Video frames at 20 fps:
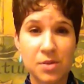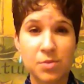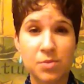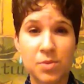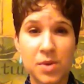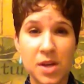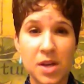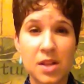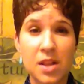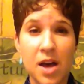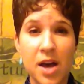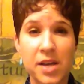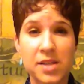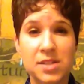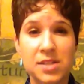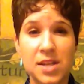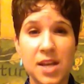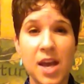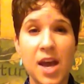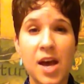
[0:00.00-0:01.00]

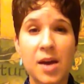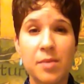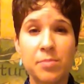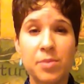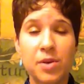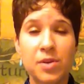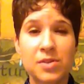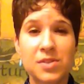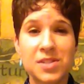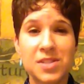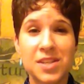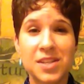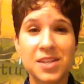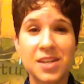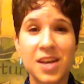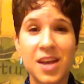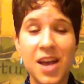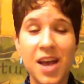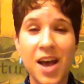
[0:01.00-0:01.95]
realized cat person